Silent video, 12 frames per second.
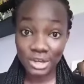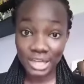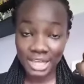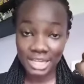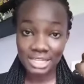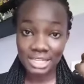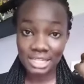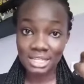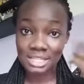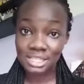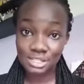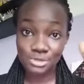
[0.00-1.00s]
head
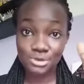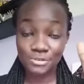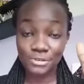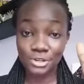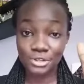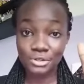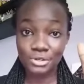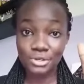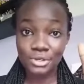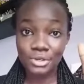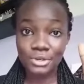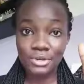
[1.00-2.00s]
that this is good for you.
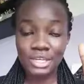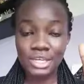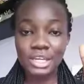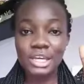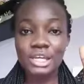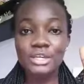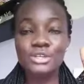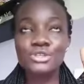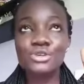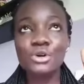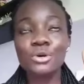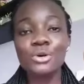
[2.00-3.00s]
Okay,
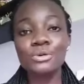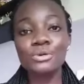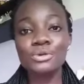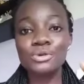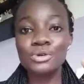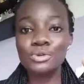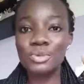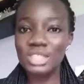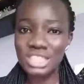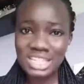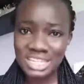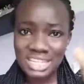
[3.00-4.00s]
so
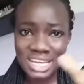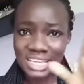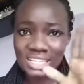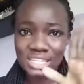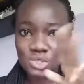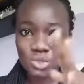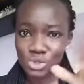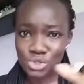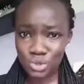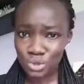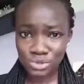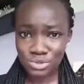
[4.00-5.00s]
with Linda, it's no
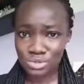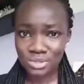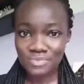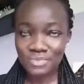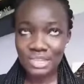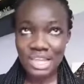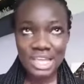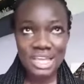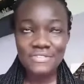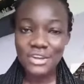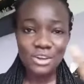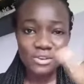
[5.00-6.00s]
jokes.
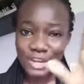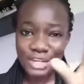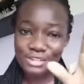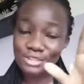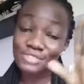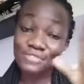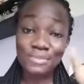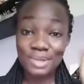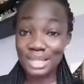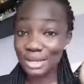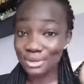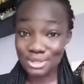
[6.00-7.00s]
If you're not ready, don't even
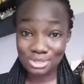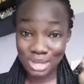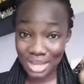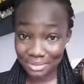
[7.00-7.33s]
bother going to